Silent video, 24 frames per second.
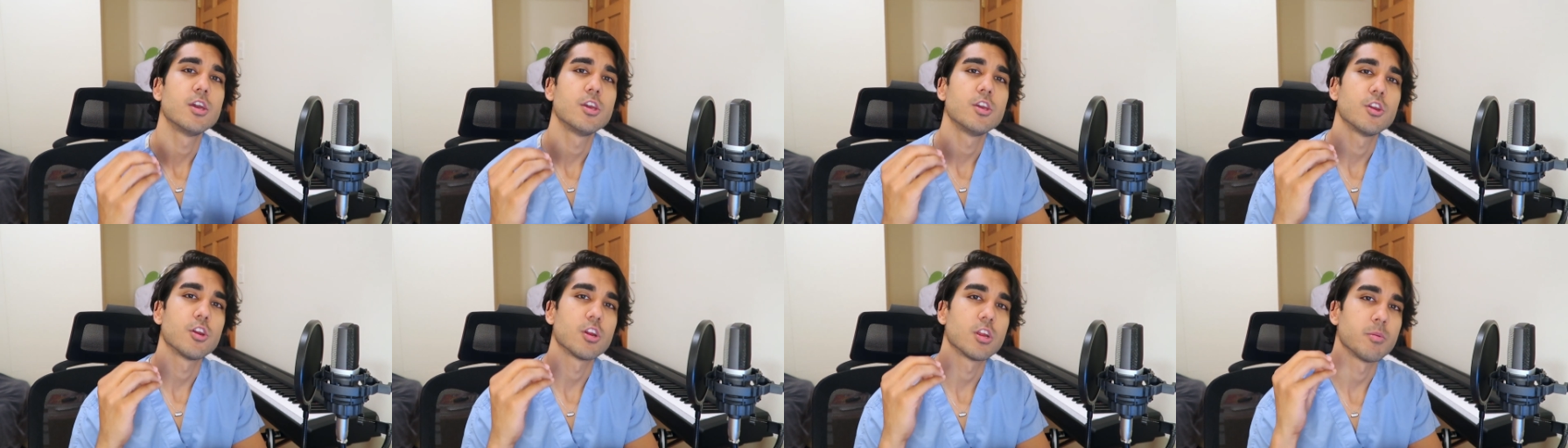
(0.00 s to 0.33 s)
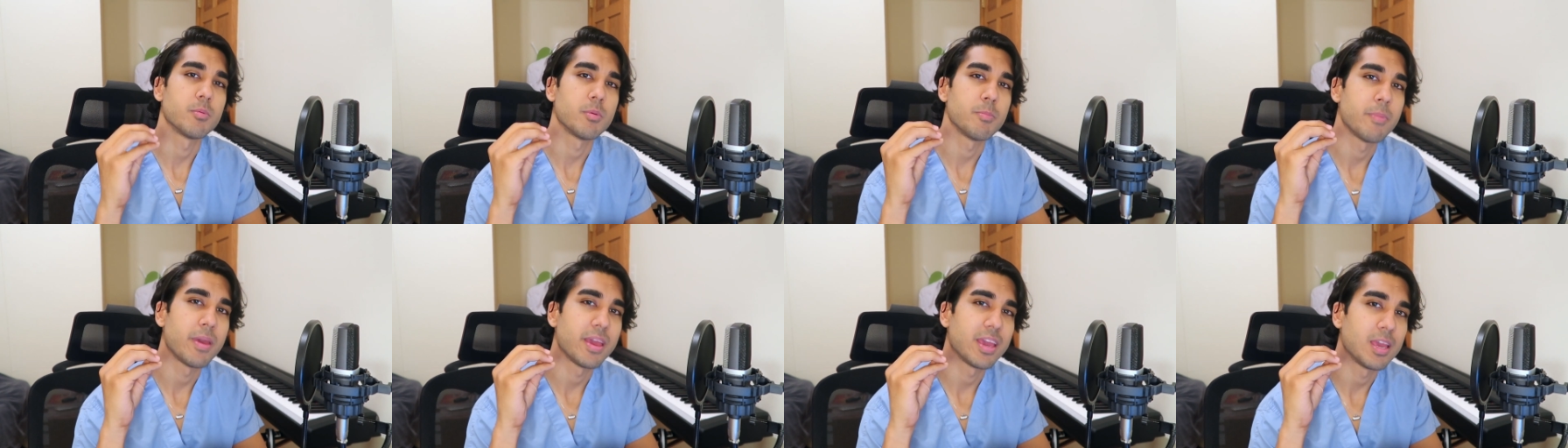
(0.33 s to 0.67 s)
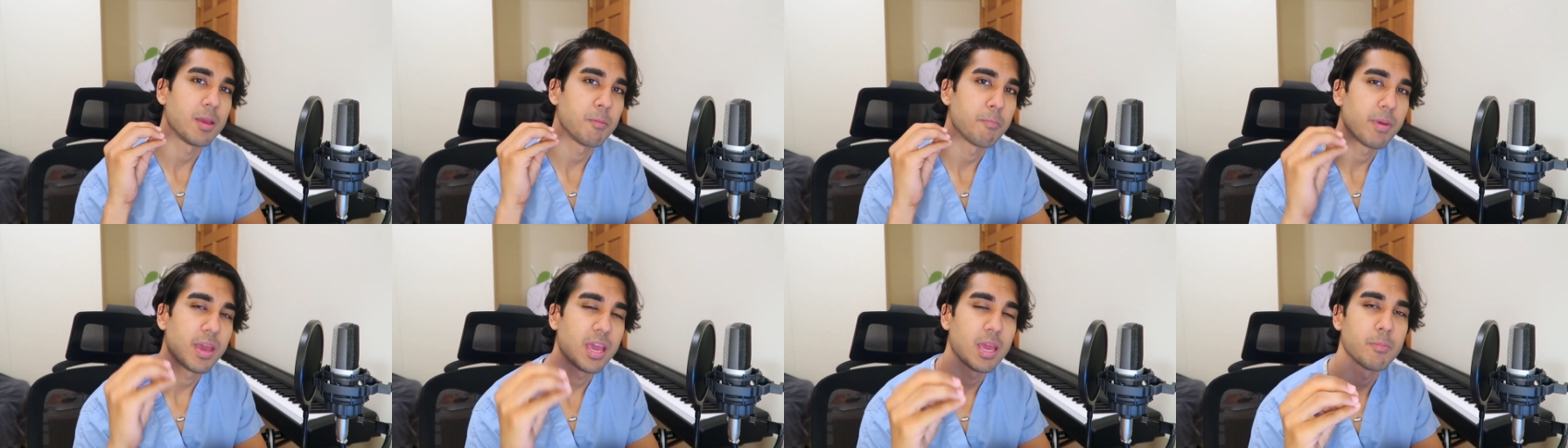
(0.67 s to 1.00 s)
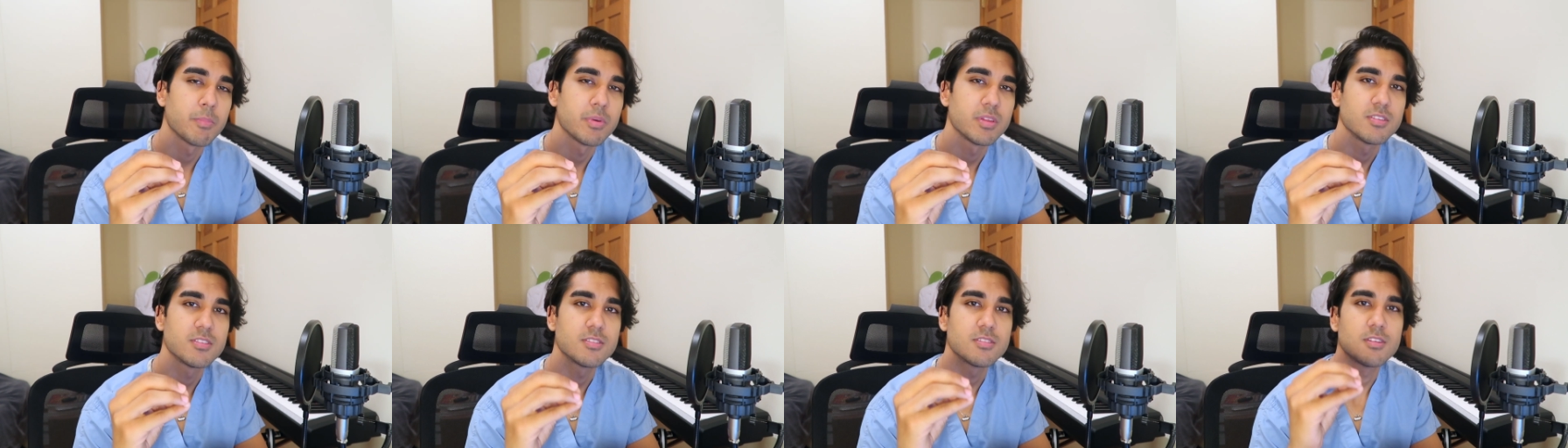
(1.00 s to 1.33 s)
you're going to be making
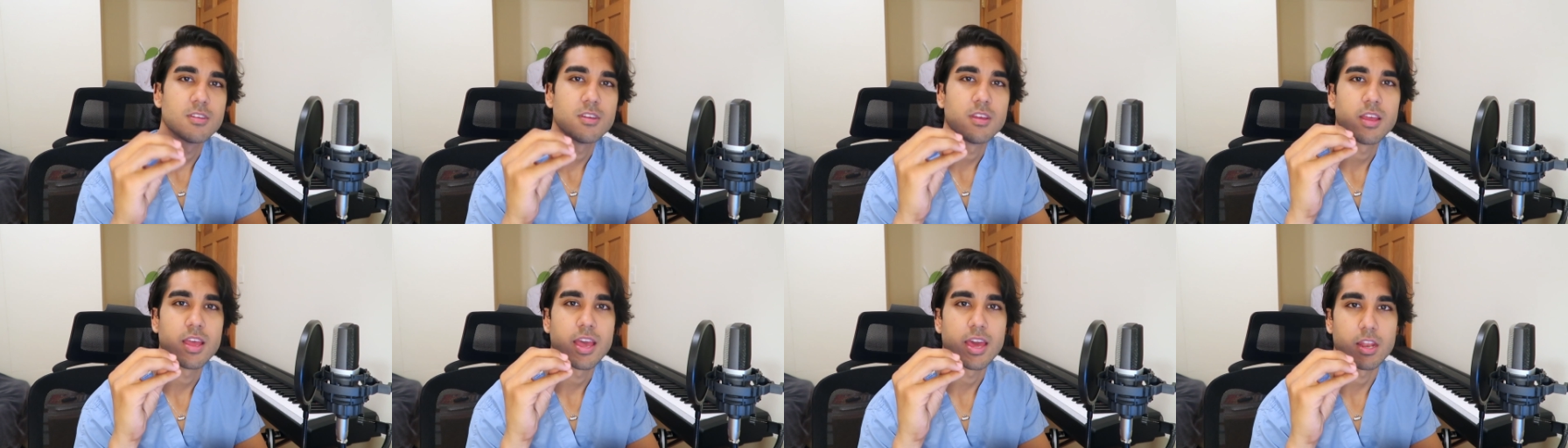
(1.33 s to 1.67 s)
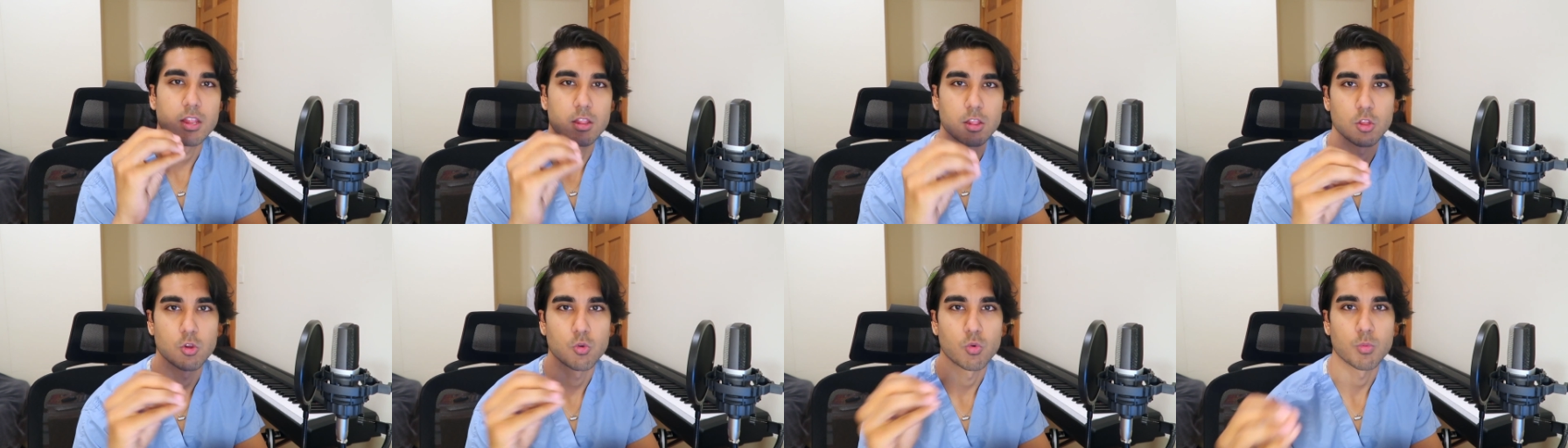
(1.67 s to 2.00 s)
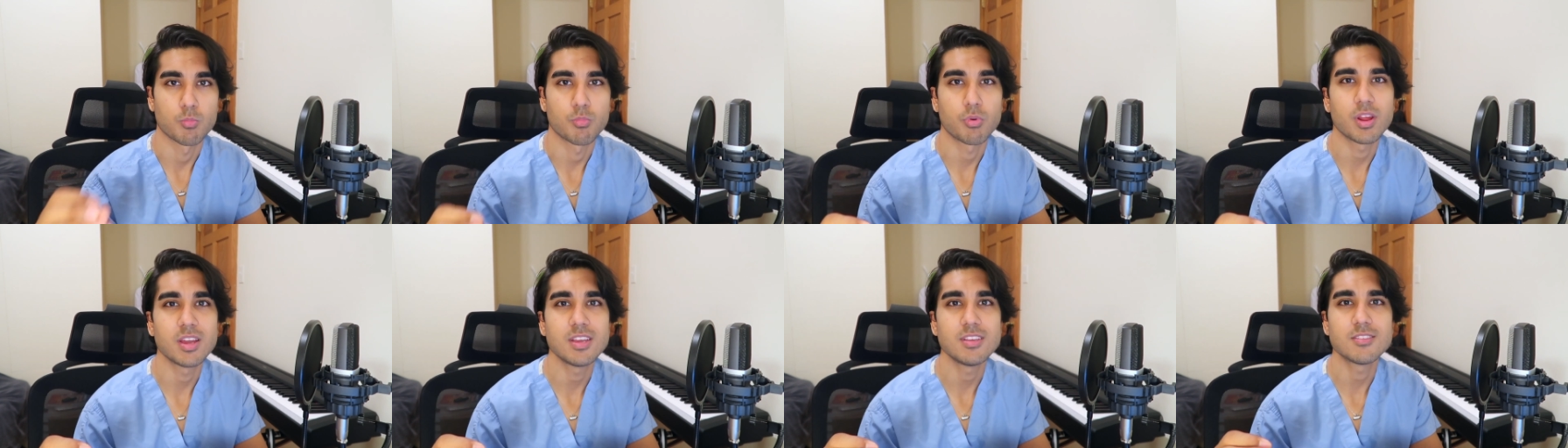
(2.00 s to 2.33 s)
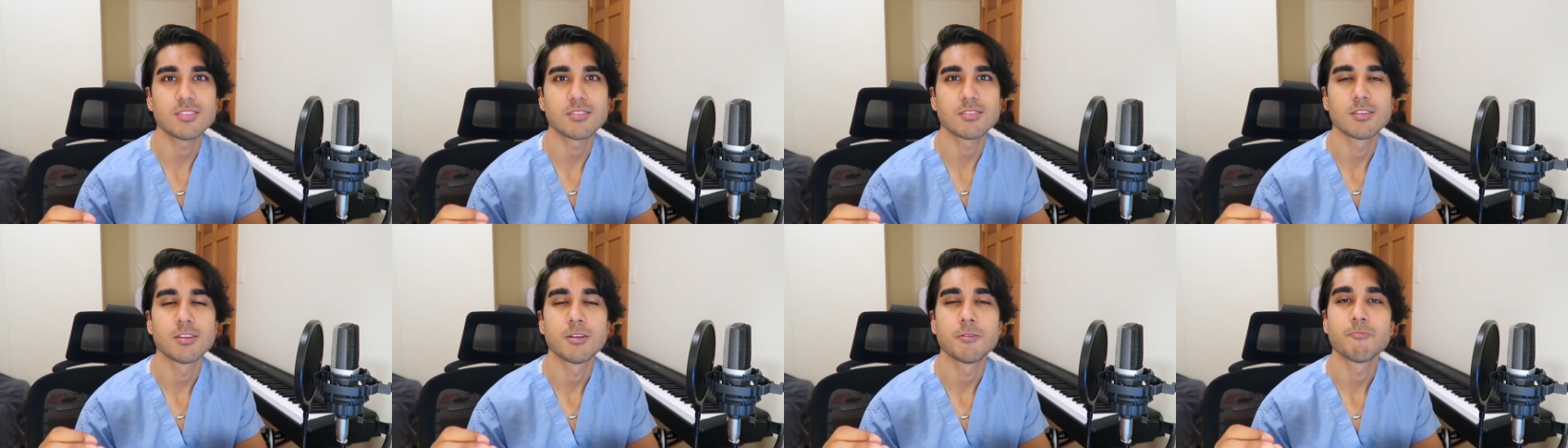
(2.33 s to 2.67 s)
payments at a lower
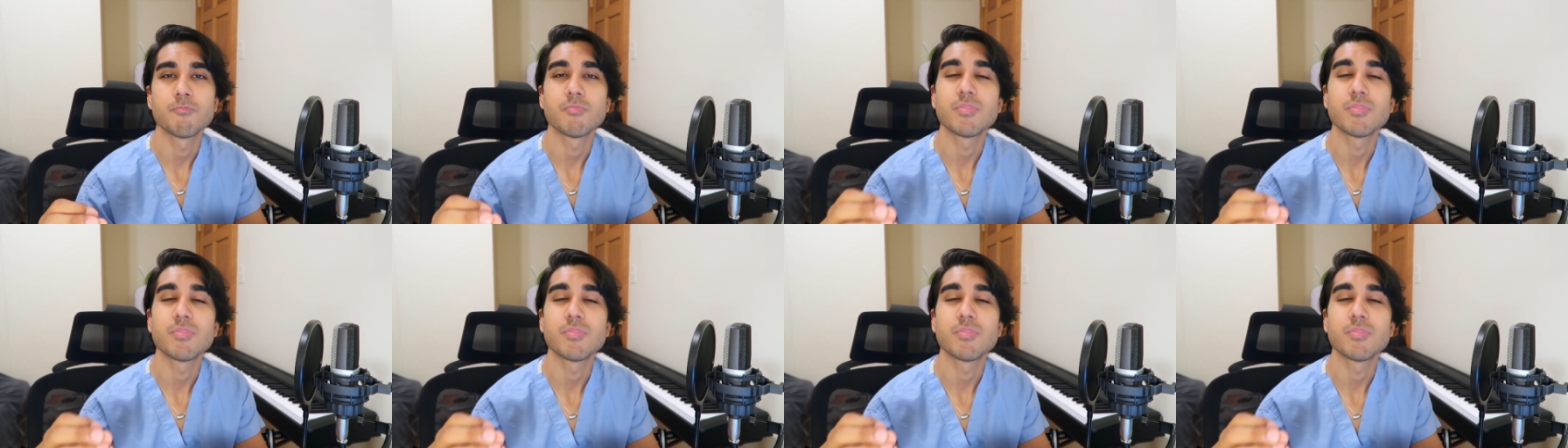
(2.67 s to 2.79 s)
price,